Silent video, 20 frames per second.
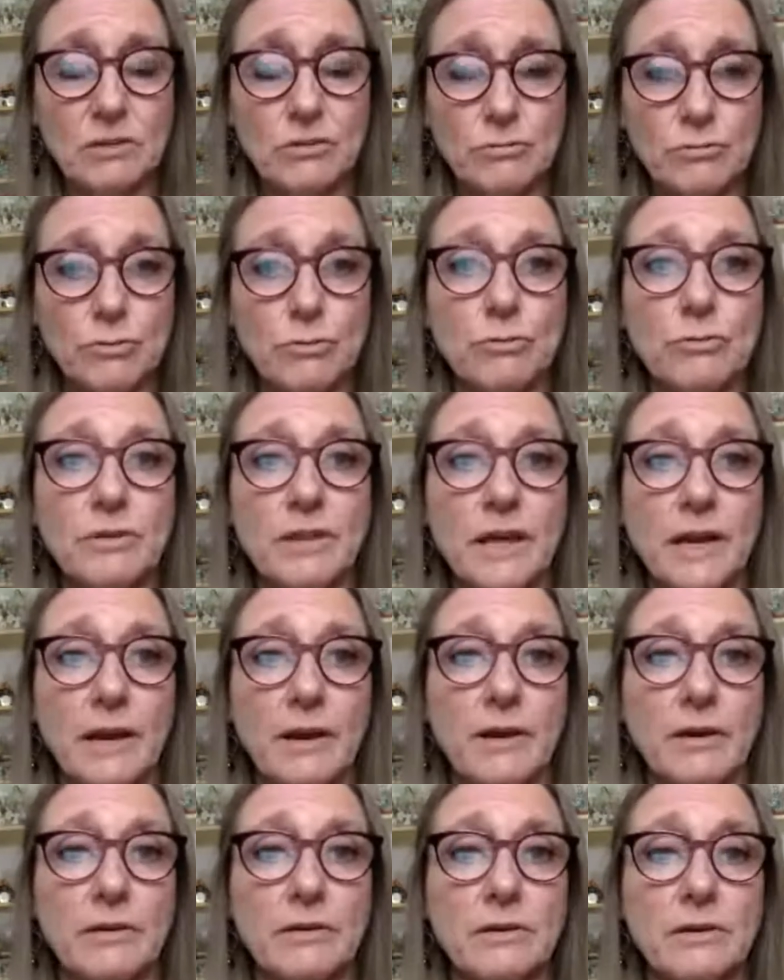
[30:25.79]
through
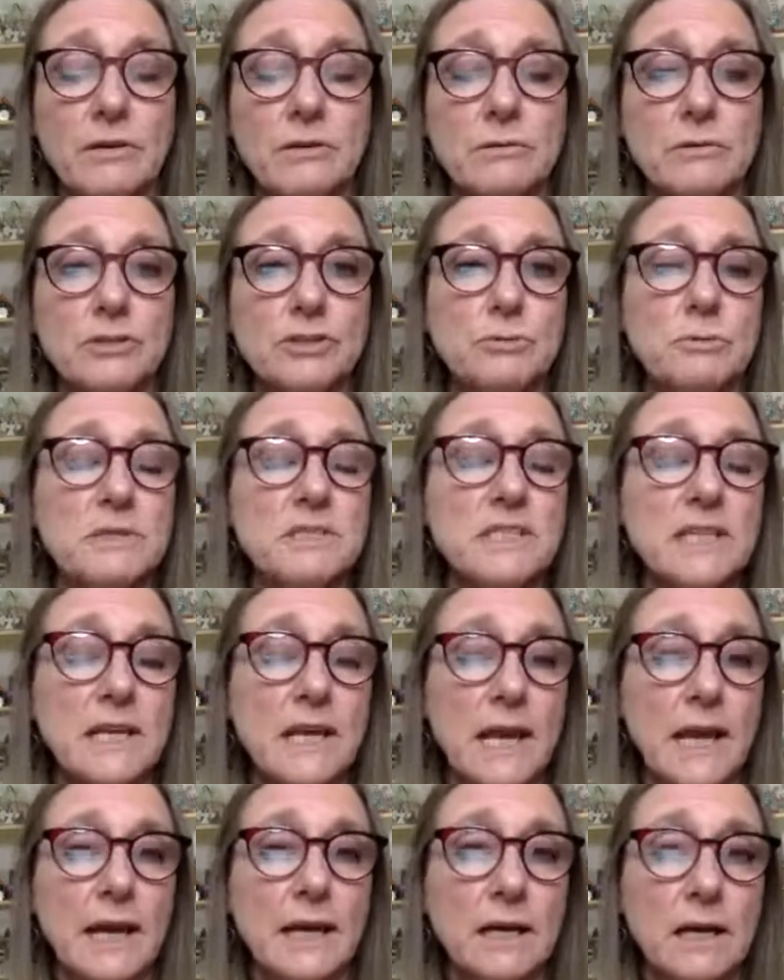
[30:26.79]
there, which means he
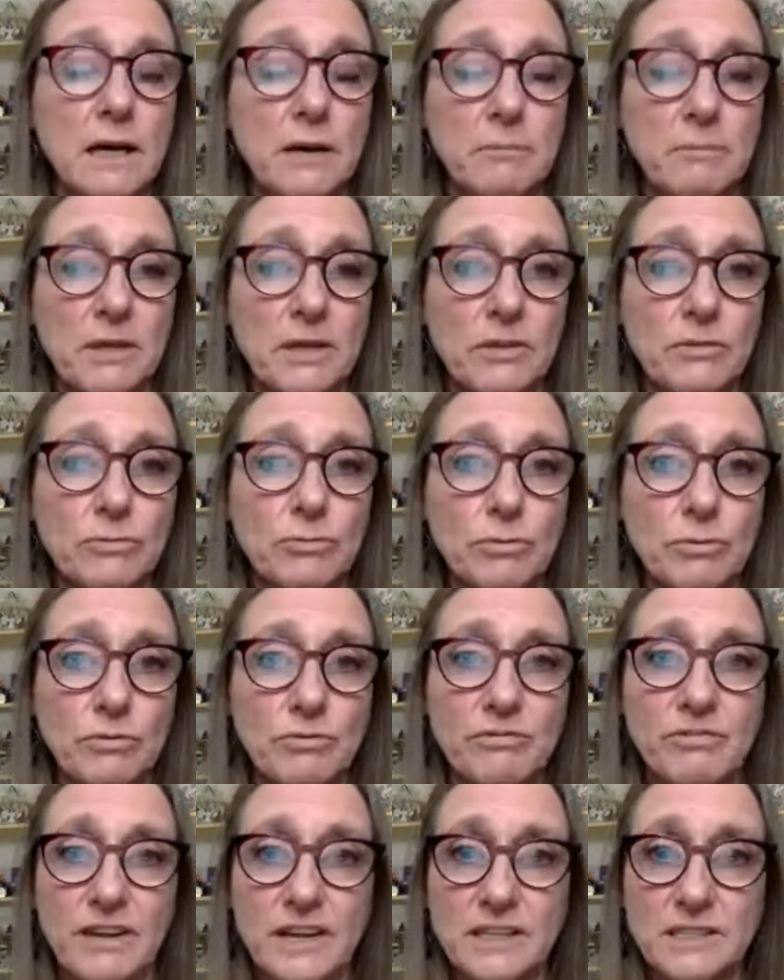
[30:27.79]
can't come in through
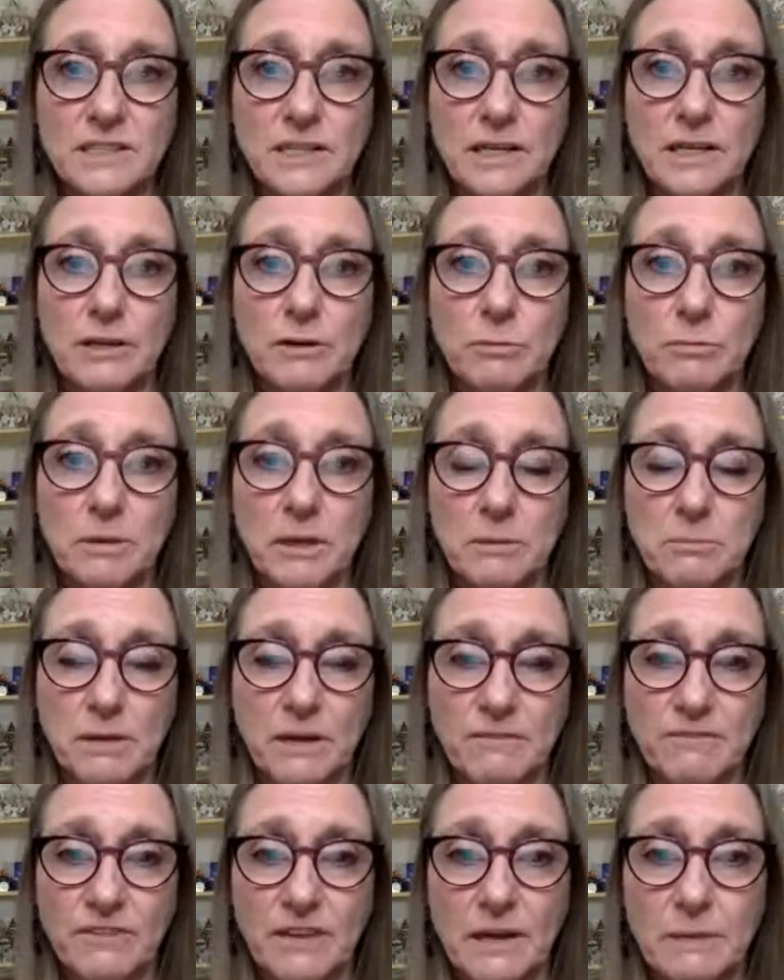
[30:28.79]
the vent and kill me and
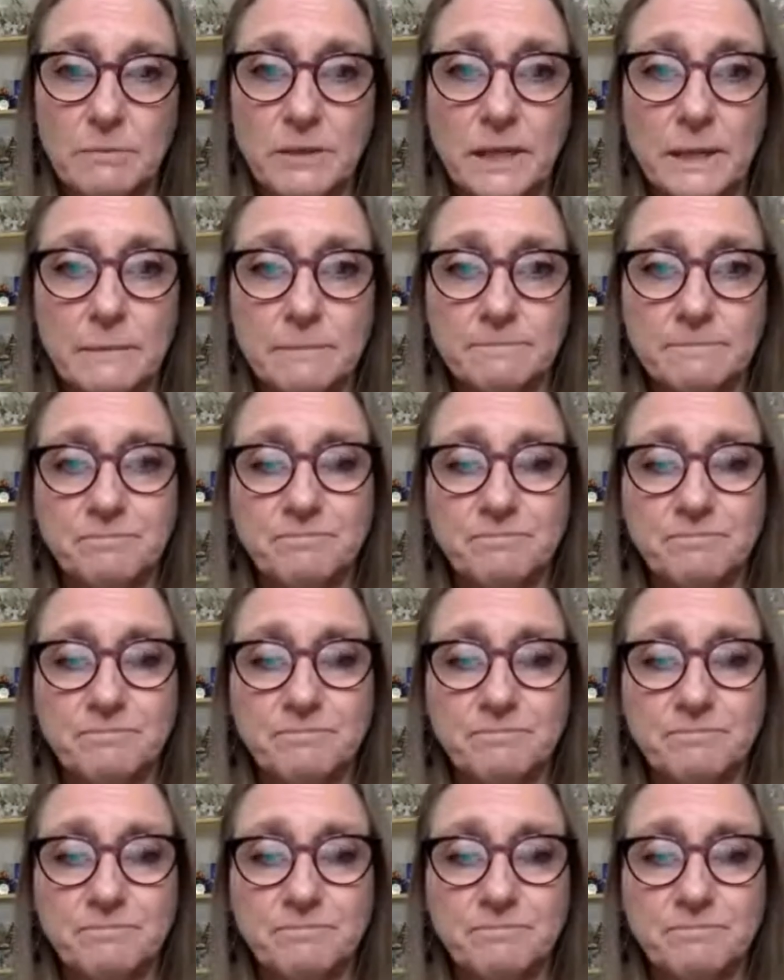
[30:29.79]
my family.